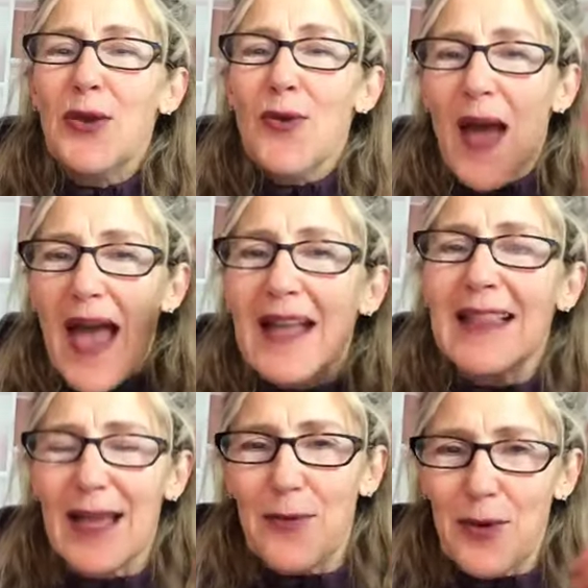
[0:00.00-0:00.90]
you
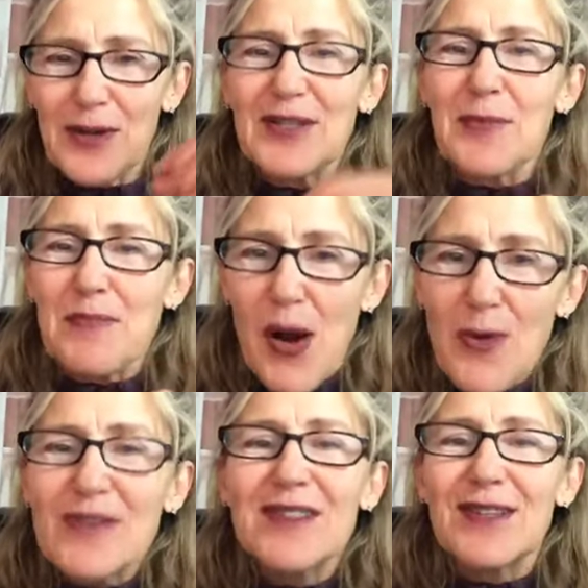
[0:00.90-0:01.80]
act like we're
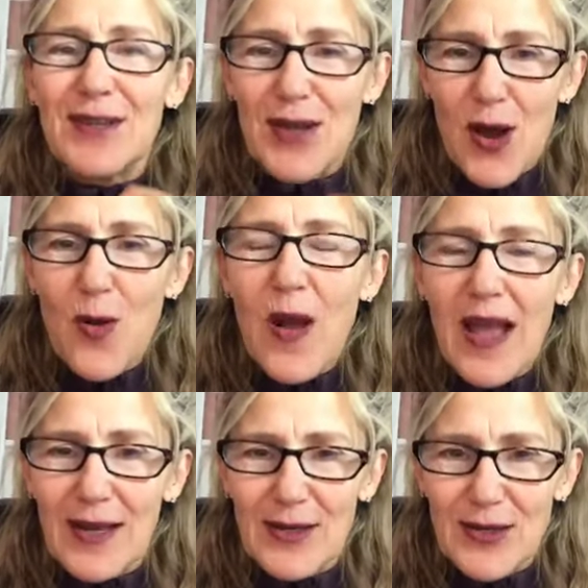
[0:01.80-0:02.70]
supposed to
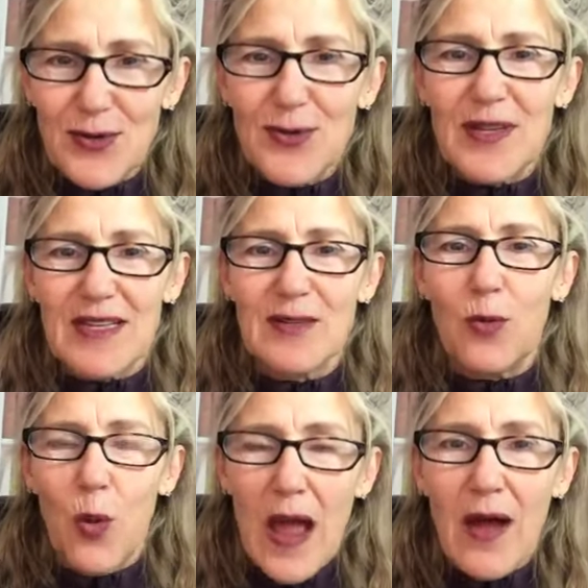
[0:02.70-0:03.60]
know how to do
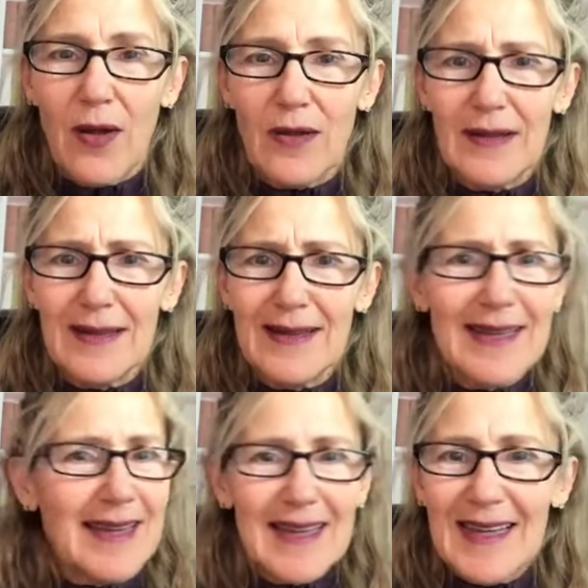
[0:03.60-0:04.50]
this well.
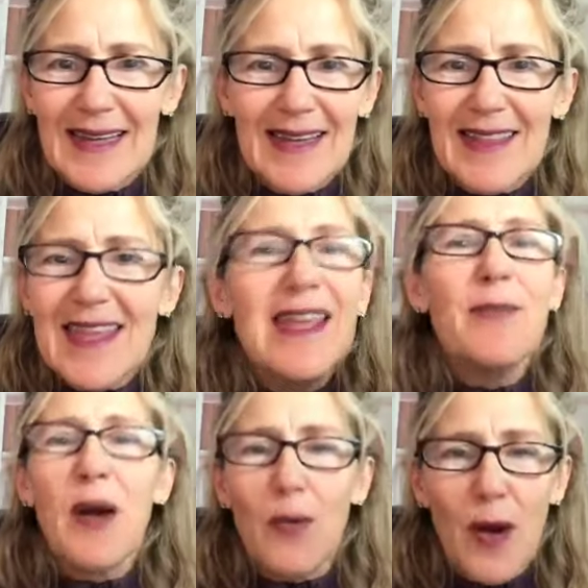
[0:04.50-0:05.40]

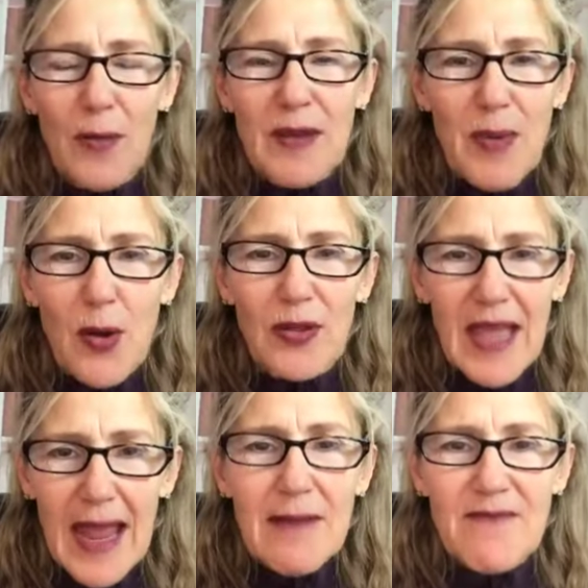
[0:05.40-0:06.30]
Think about what we
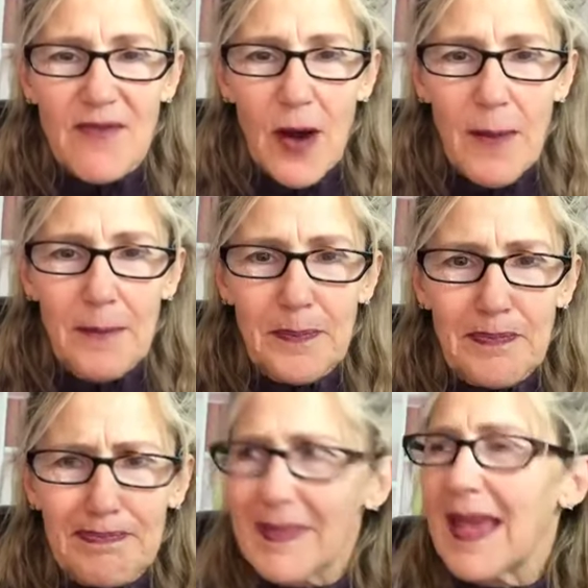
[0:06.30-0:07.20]
both came from.
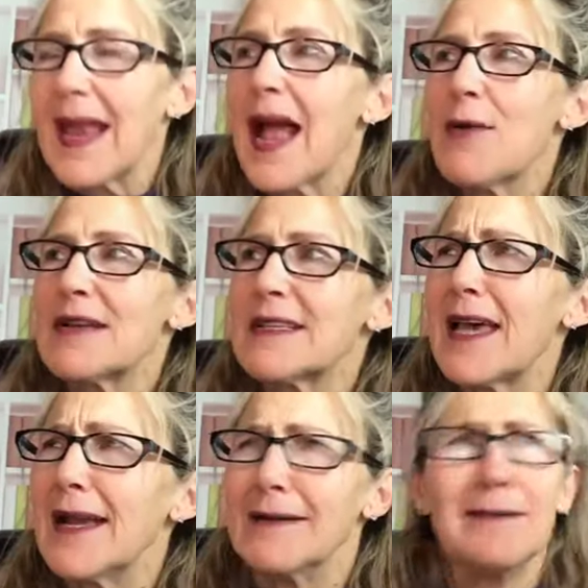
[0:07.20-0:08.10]
And I
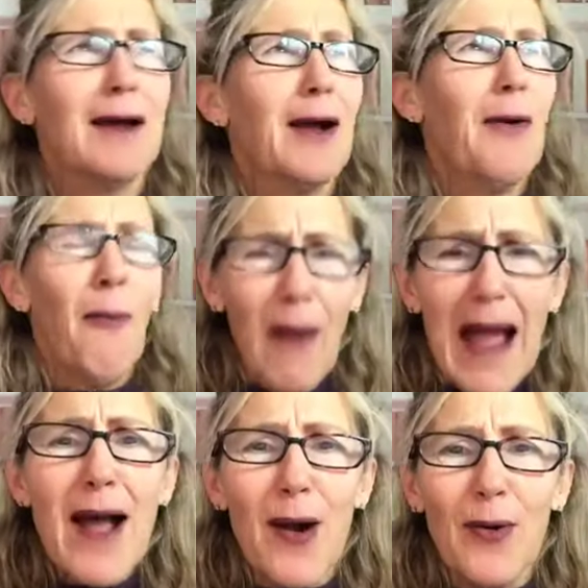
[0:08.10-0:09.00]
was like,
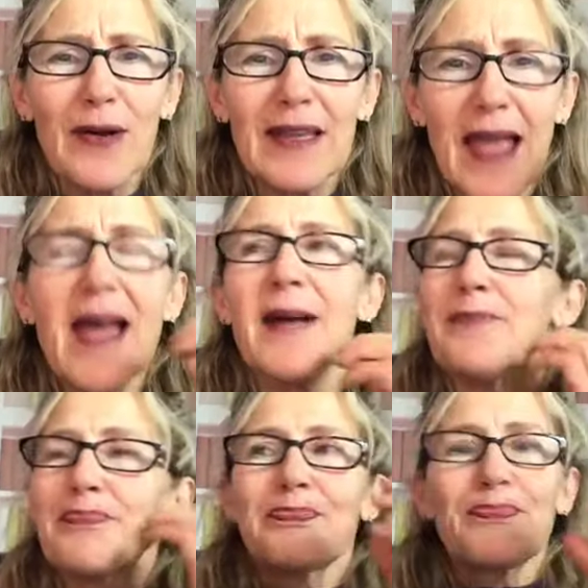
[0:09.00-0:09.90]
wow,
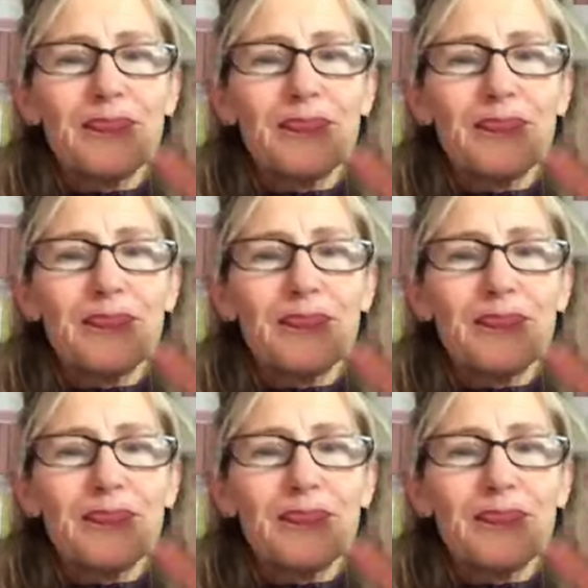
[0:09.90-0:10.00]
yeah.